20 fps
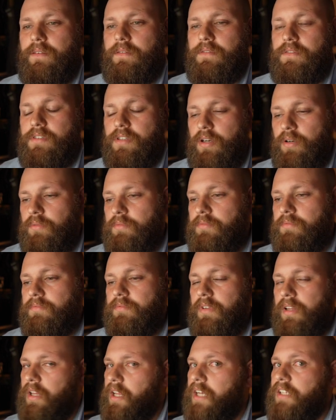So
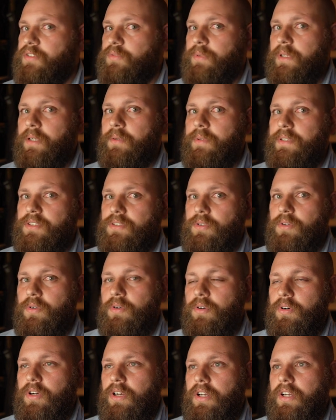last week we
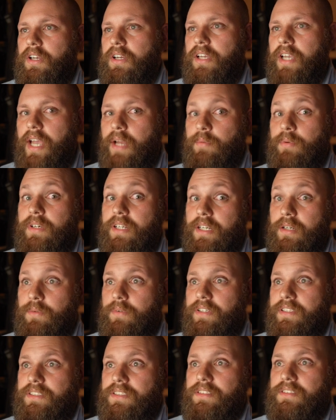saw Edward
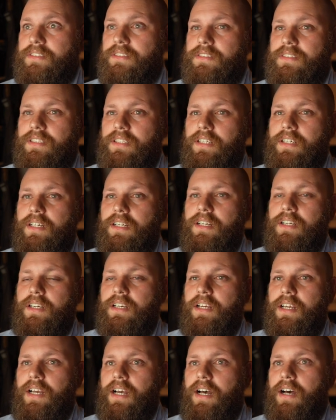Innowitz's
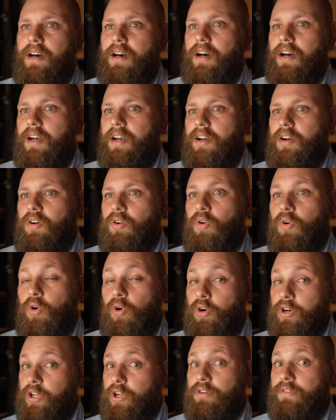
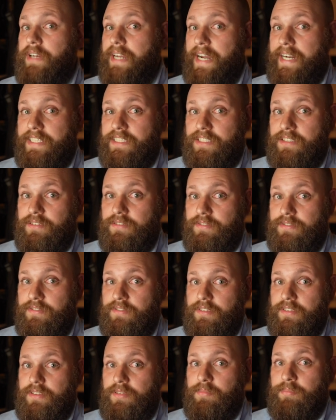audio reactive
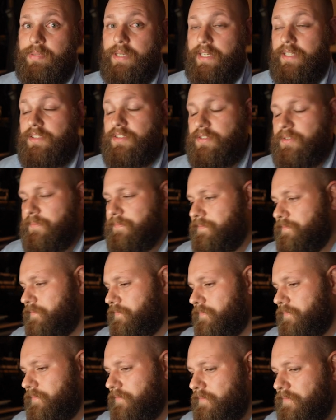piece.
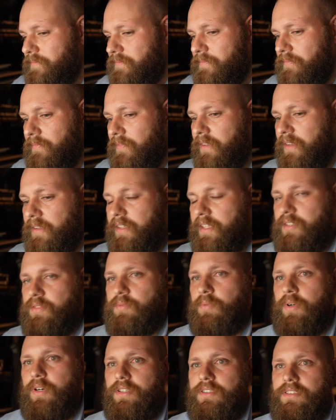This
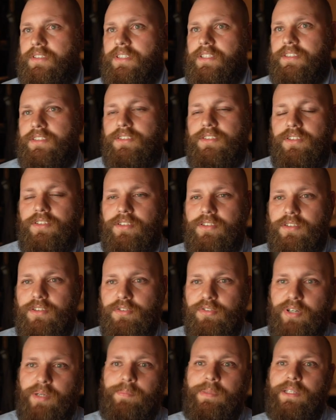was this
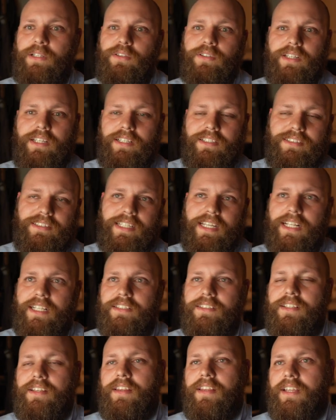creepy looking
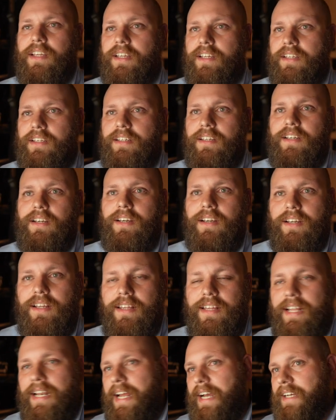skeleton thing
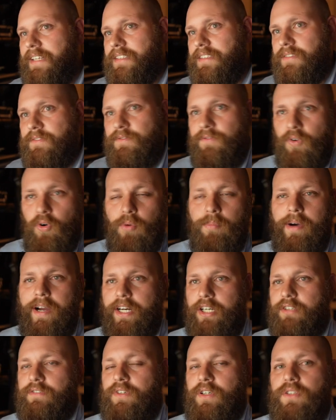that has 4
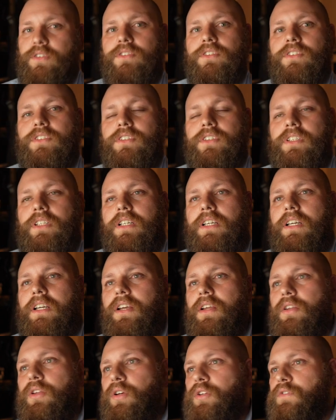microphones.
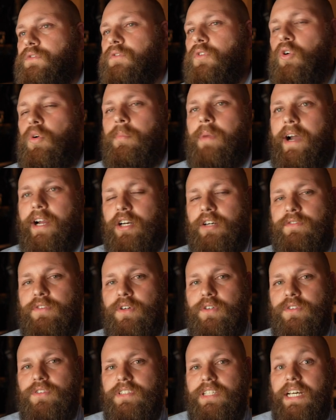Those 4
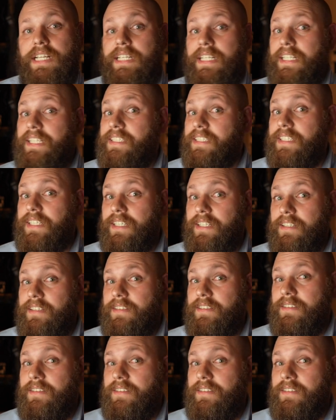microphones are listening